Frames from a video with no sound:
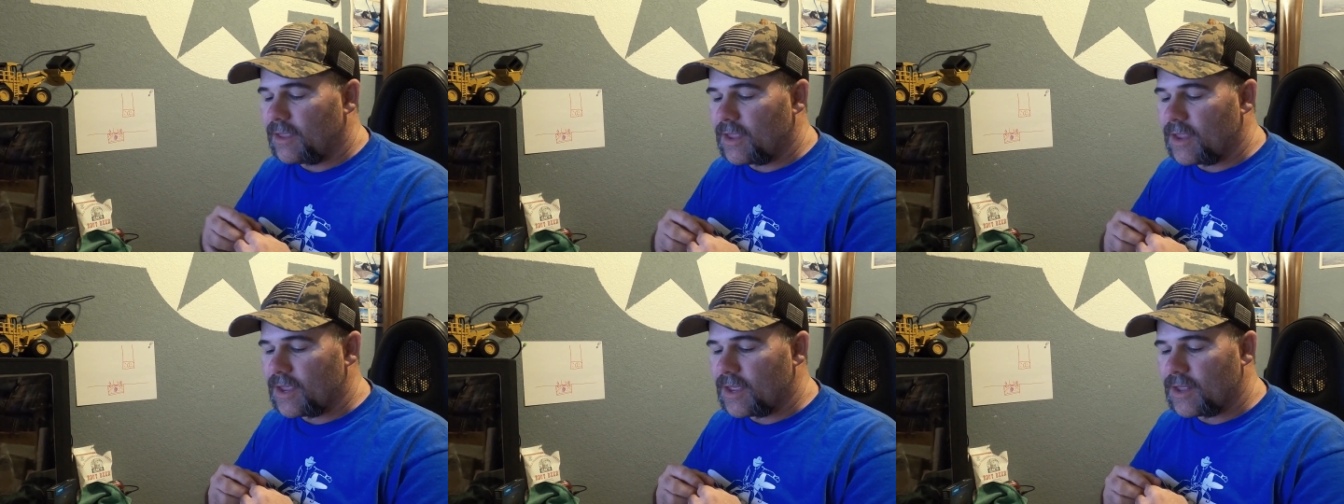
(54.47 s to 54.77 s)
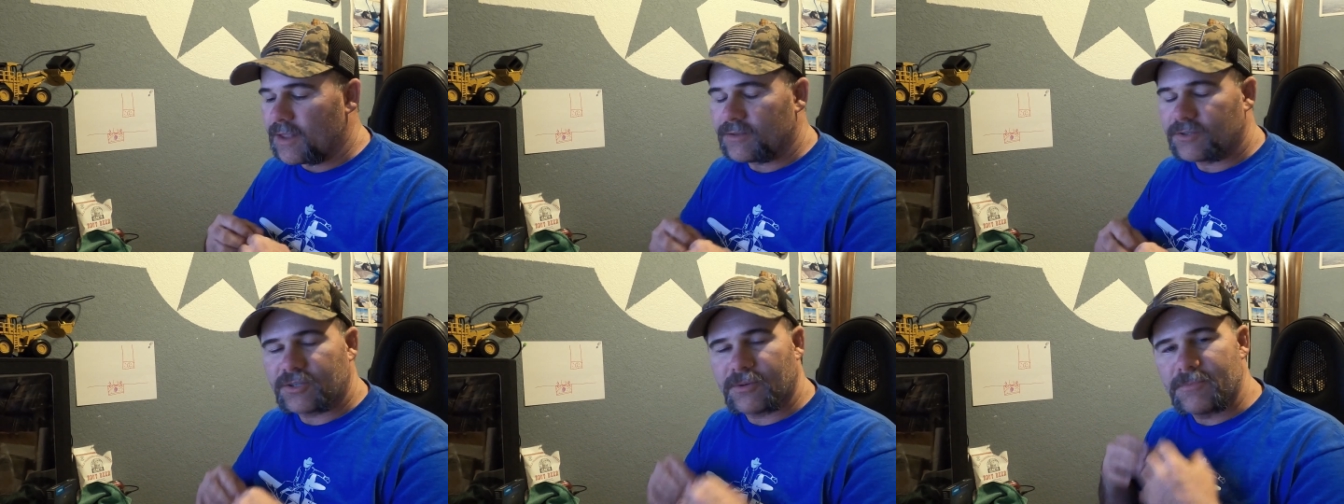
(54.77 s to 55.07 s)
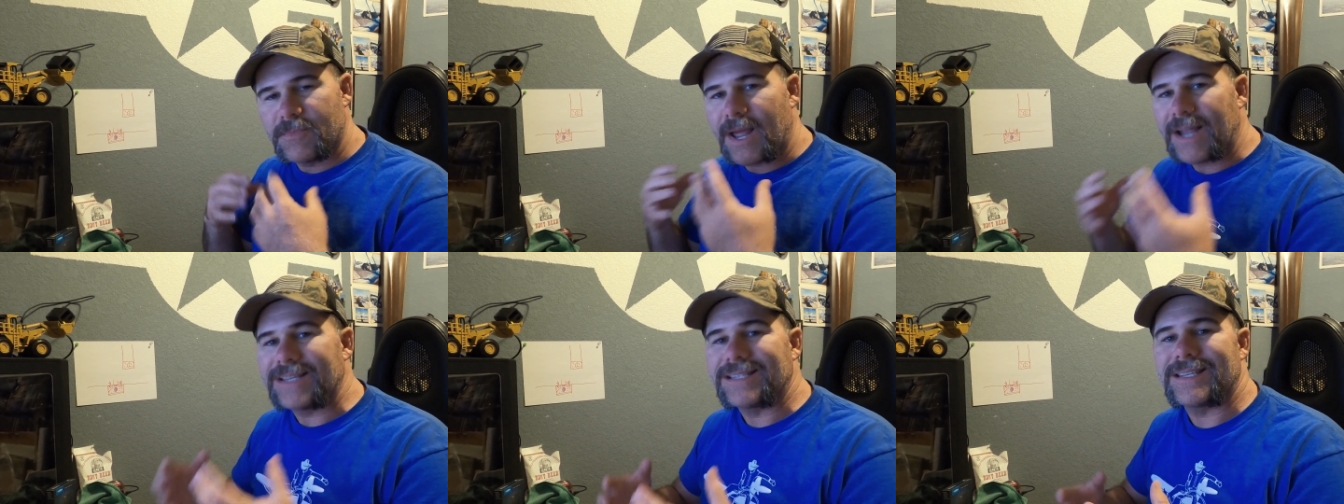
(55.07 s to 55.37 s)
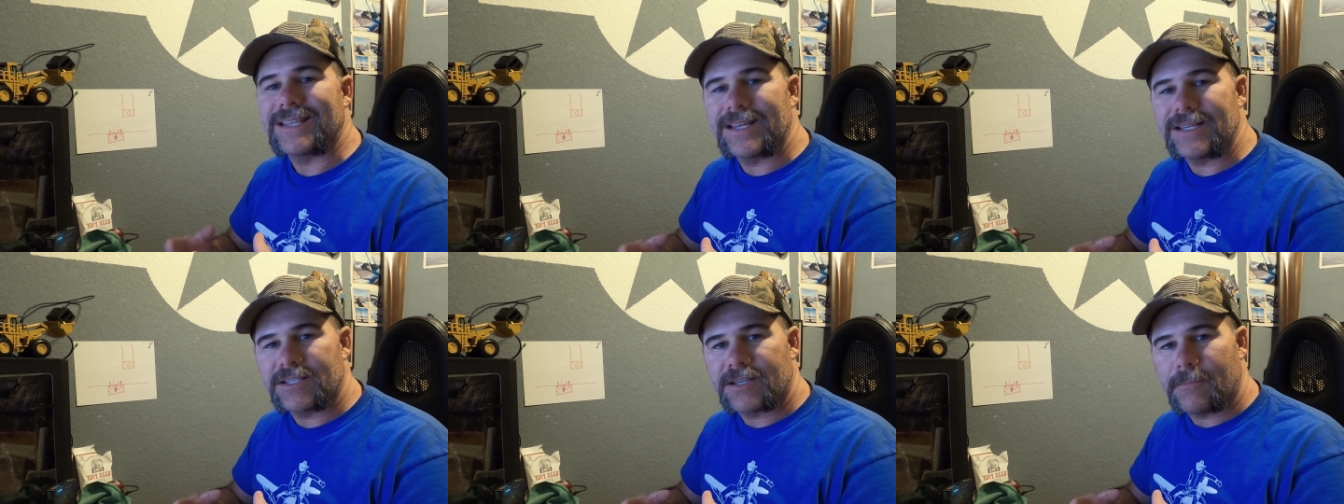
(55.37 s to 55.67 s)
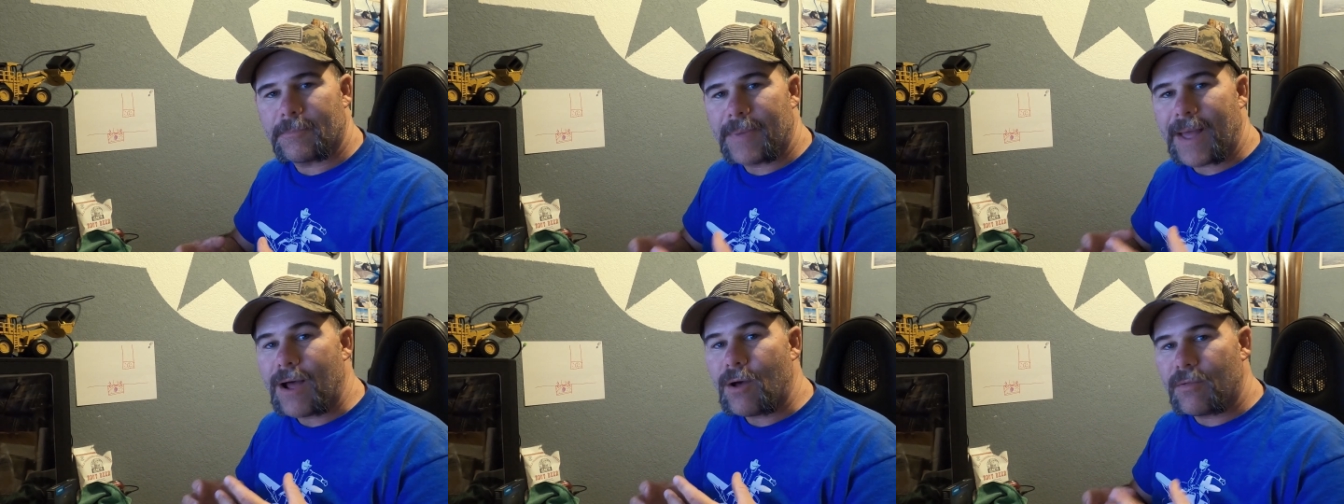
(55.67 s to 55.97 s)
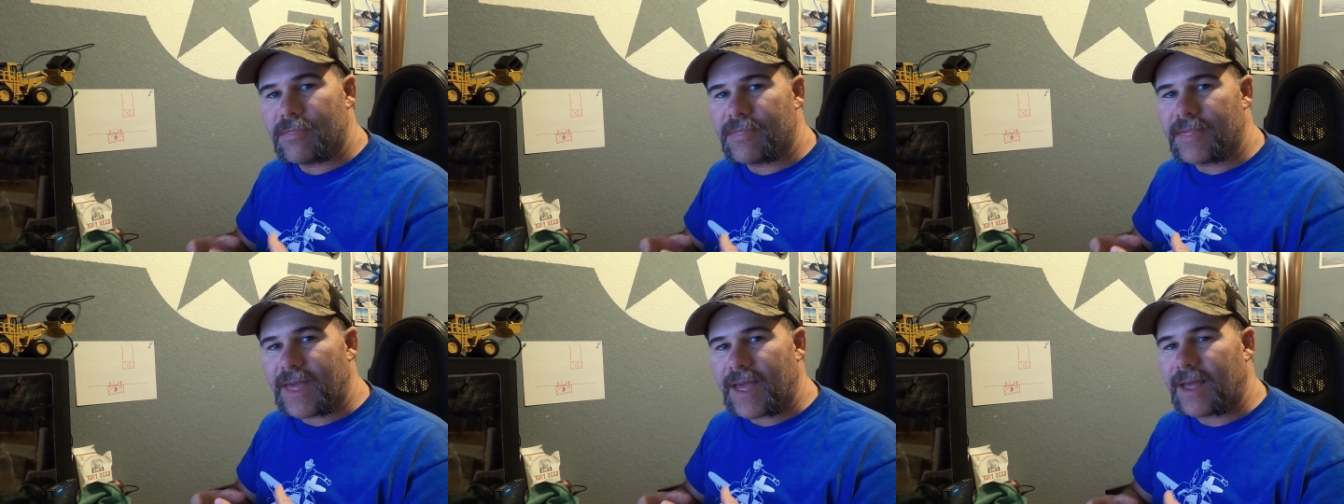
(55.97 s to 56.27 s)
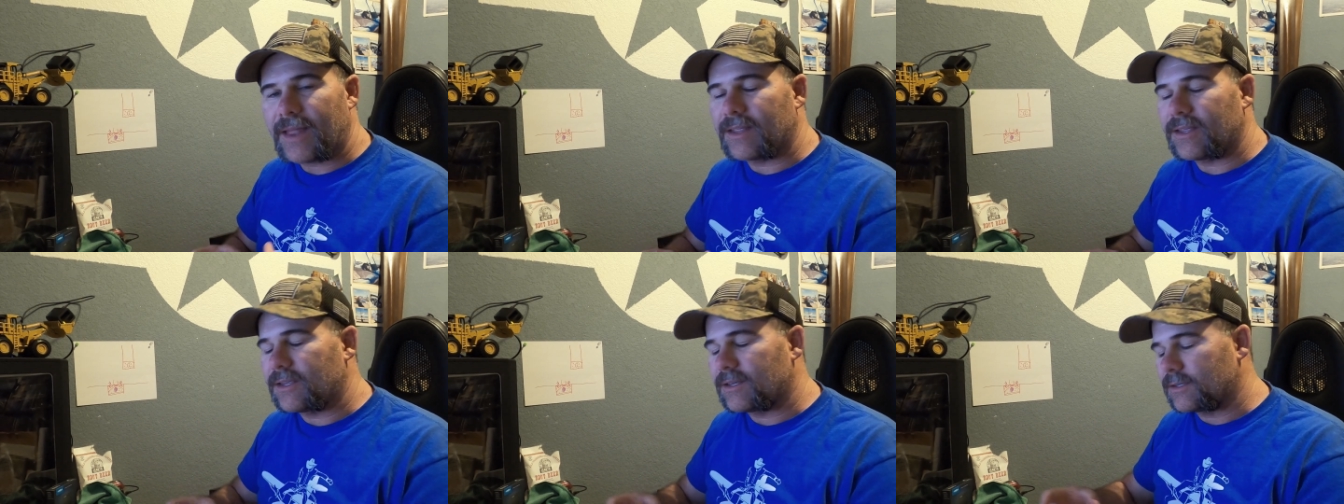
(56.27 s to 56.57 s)
And some nice things about
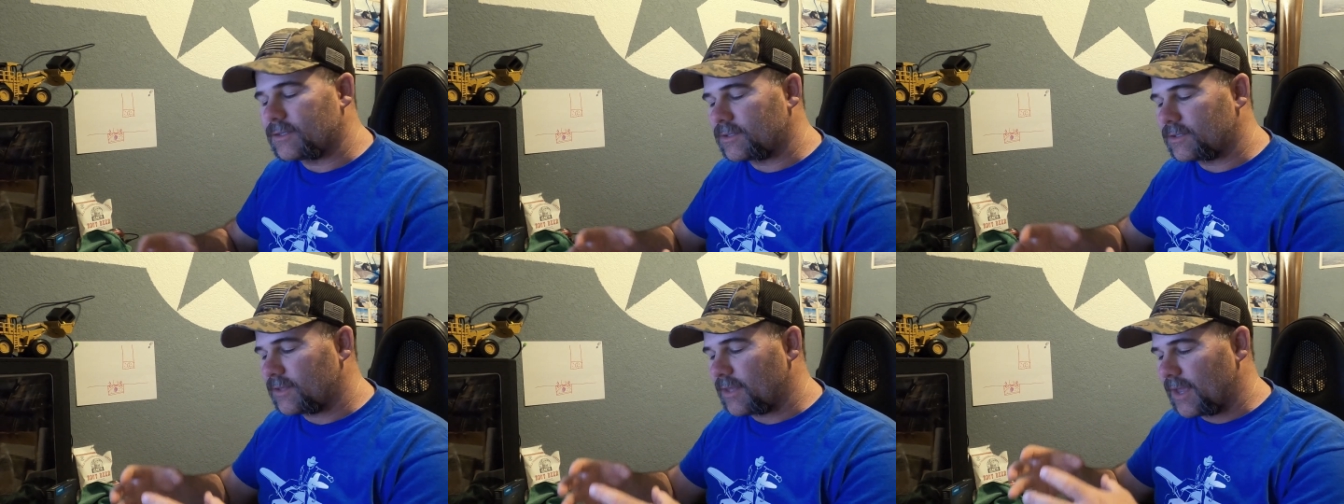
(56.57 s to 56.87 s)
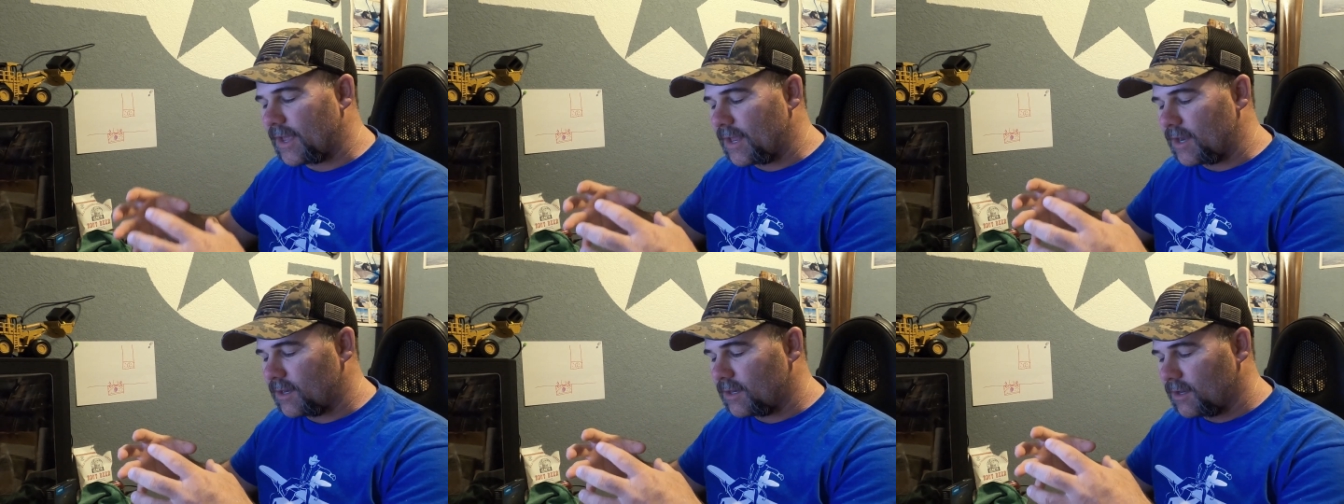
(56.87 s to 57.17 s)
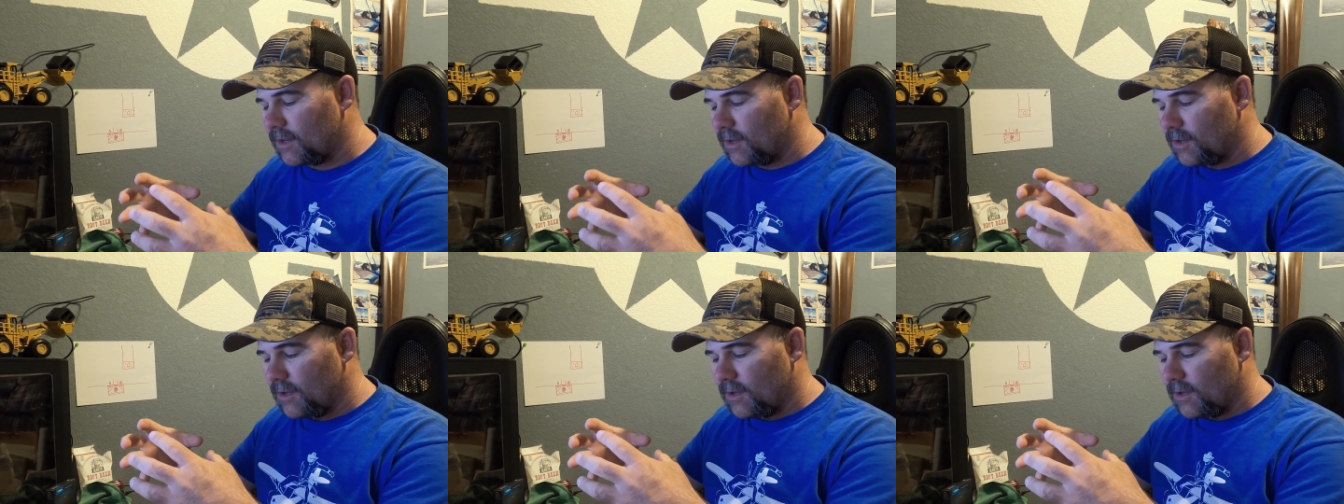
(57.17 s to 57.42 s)
that is that